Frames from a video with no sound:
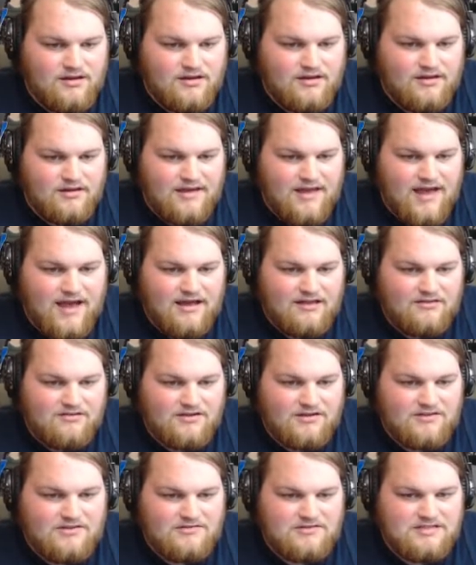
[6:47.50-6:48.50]
Yeah, look
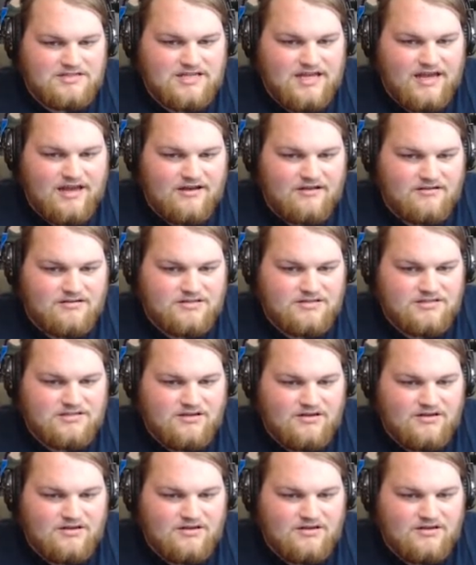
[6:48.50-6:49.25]
at those tails.